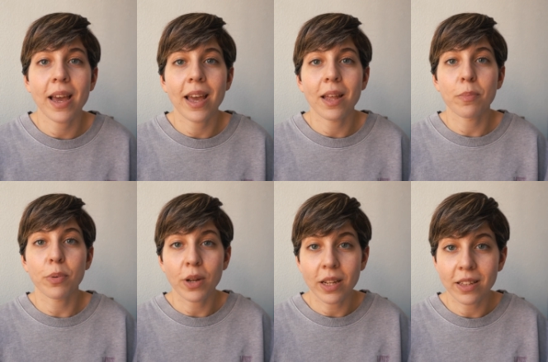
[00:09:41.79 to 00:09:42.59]
and
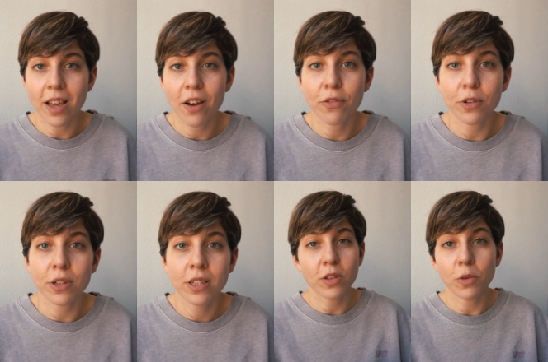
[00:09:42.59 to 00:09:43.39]
put in the
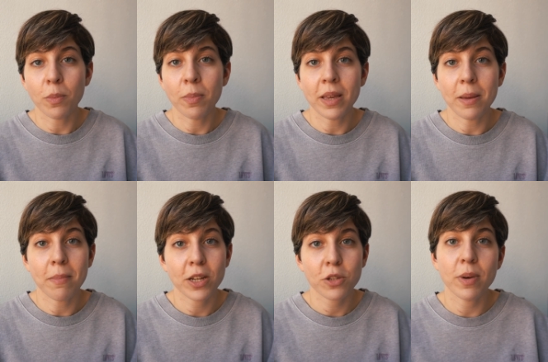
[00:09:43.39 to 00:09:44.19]
effort, you'd be
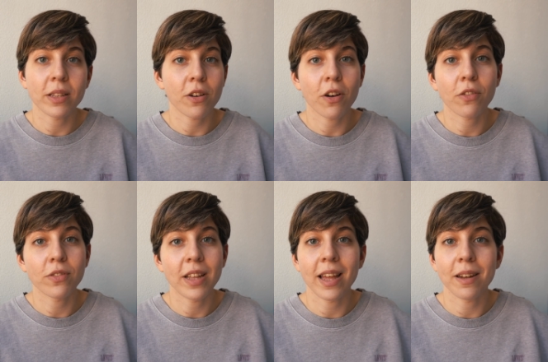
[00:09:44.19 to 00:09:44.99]
much better off
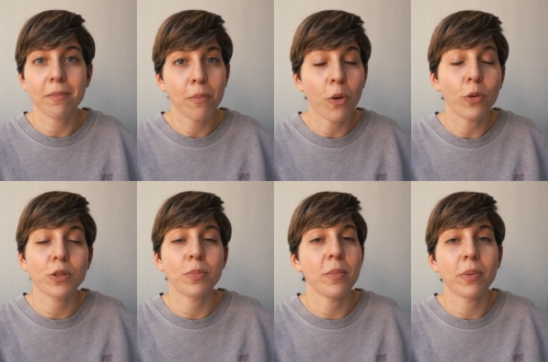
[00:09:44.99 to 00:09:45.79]
than
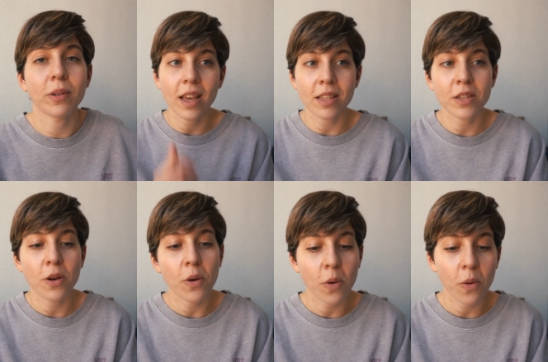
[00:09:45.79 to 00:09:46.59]
most people. And
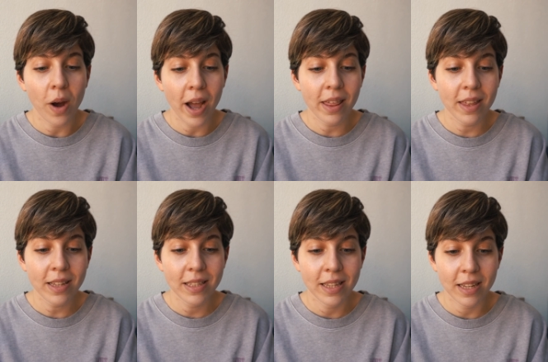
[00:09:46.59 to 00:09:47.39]
so I
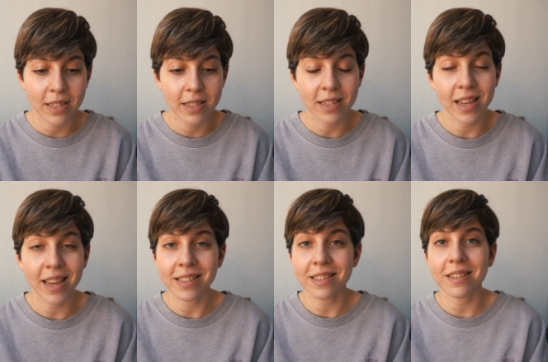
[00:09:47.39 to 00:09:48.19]
think that's
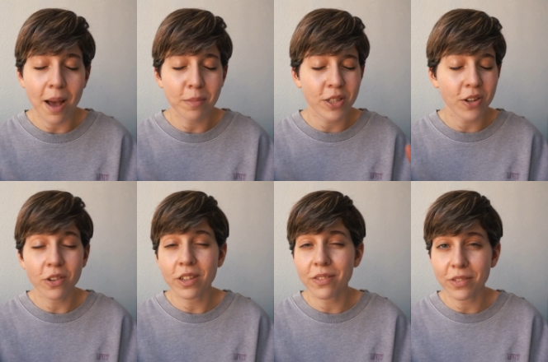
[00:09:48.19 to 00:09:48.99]
it. I'm
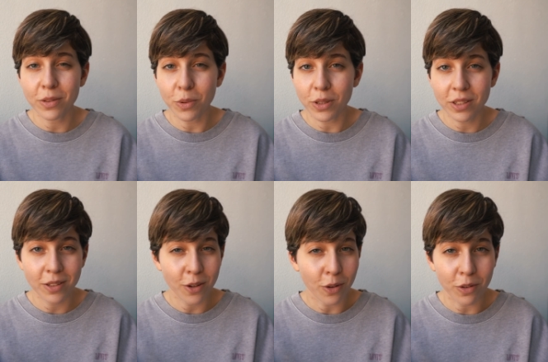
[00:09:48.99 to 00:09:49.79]
sorry if it was
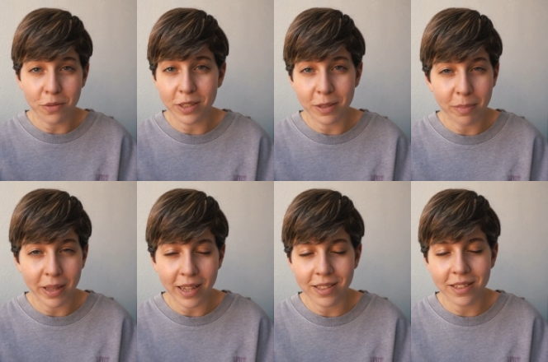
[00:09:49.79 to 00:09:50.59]
all over the
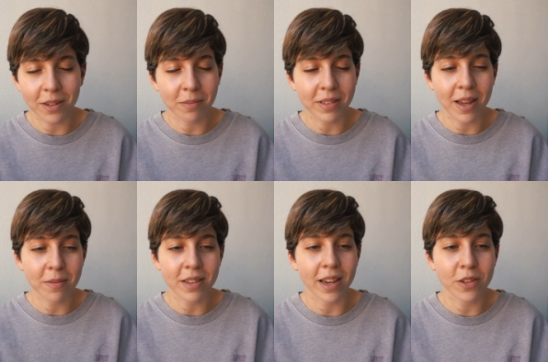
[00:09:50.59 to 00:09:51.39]
place.
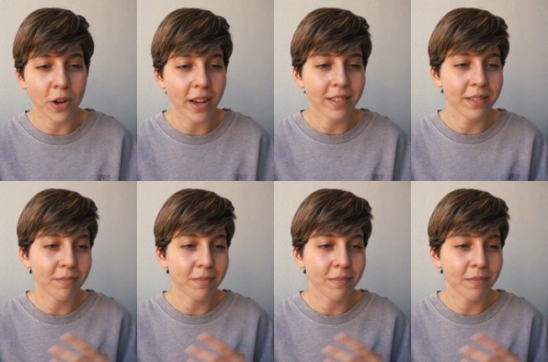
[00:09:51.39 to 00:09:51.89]
Sometimes I tried